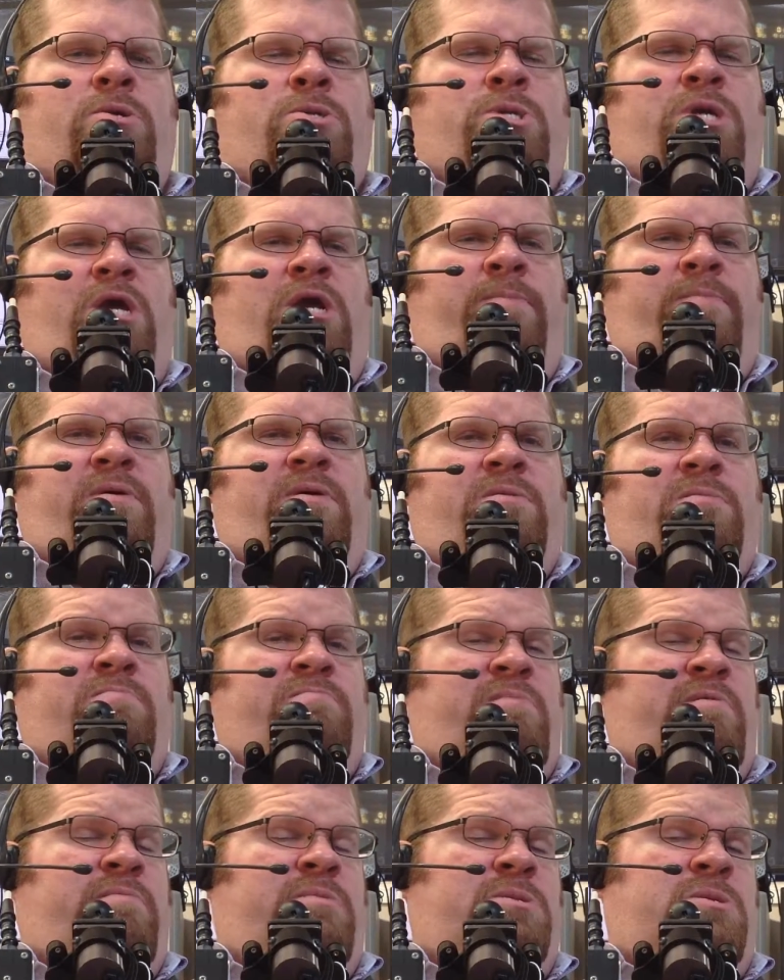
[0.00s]
check me
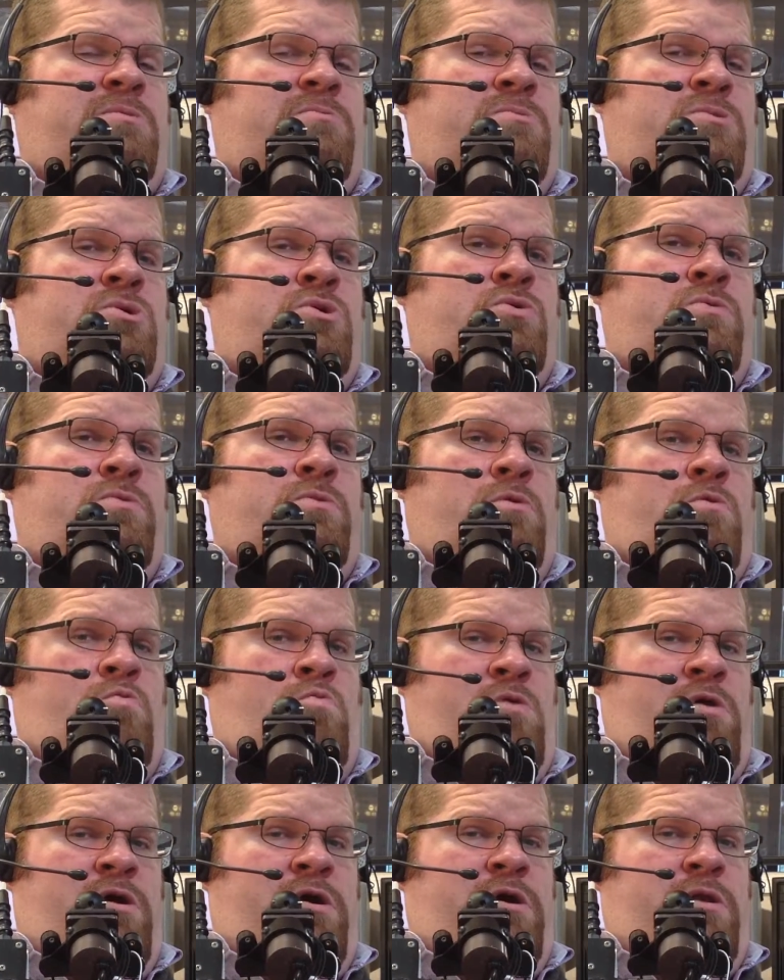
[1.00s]
maybe till noon or
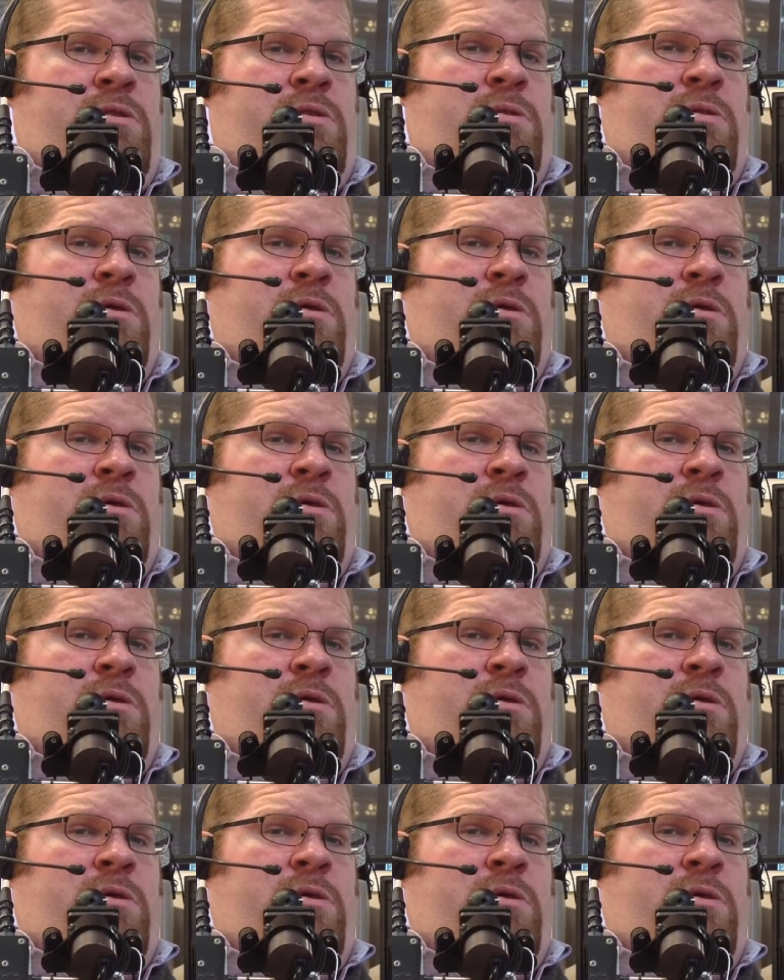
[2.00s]
1.